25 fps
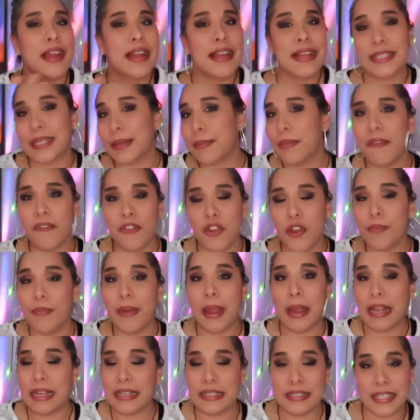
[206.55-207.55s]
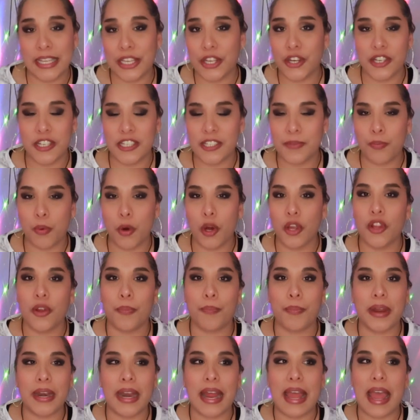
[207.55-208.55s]
Some of you may consider it a spoiler,
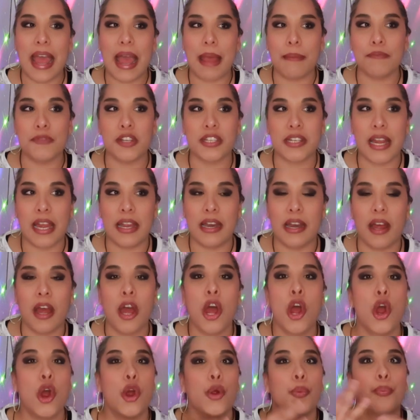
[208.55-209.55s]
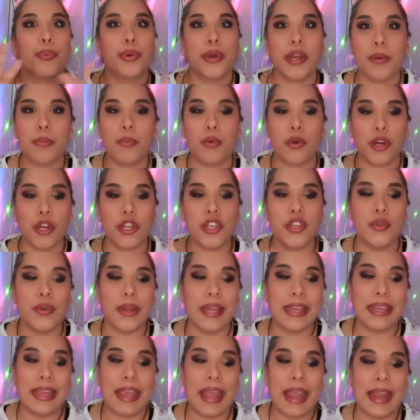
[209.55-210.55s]
but I'm just going to pre-warn you
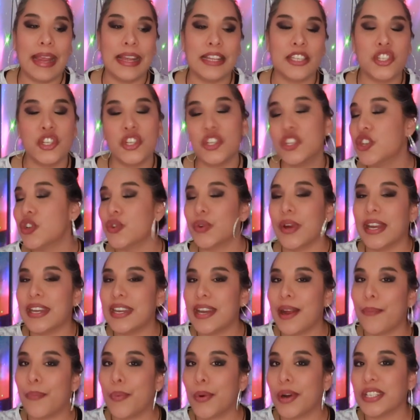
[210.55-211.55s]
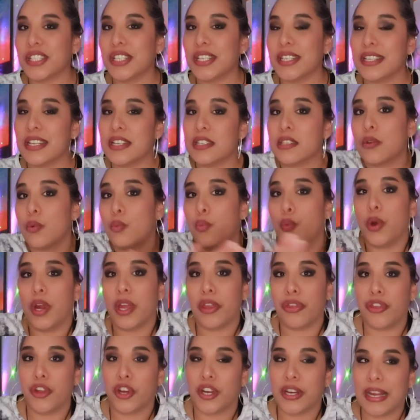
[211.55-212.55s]
in case you do end up watching this
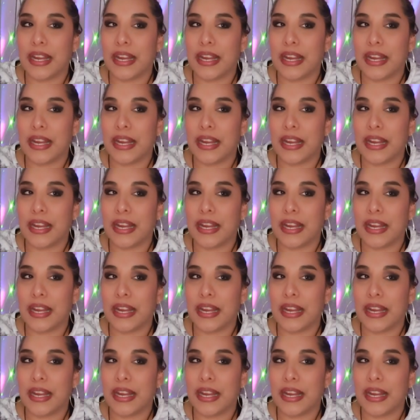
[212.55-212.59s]
with your